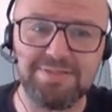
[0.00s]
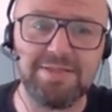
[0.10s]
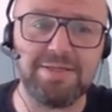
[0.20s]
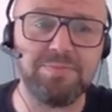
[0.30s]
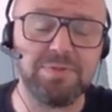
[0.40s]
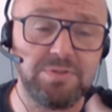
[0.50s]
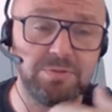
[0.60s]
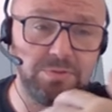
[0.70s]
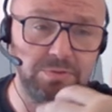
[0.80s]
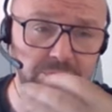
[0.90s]
Yeah, but
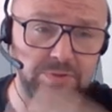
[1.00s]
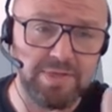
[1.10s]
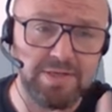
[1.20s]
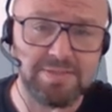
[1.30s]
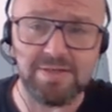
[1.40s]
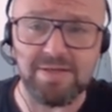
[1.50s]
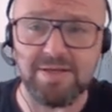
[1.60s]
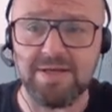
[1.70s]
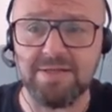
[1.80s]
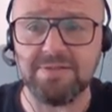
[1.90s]
you can ask AI,